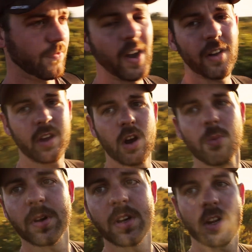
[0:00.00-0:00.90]
fairly
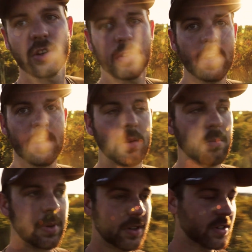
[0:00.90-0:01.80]
open country,
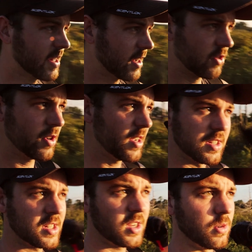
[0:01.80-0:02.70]
but there's thick
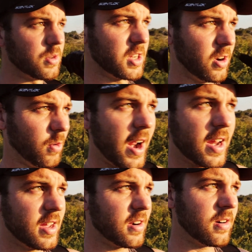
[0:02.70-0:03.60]
trees too. So right
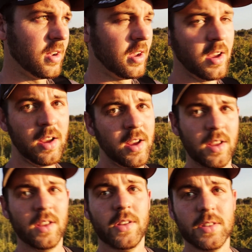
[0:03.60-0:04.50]
here,
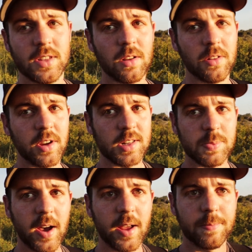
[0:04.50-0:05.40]
it's a good looking
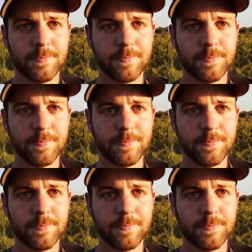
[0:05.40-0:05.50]
spot.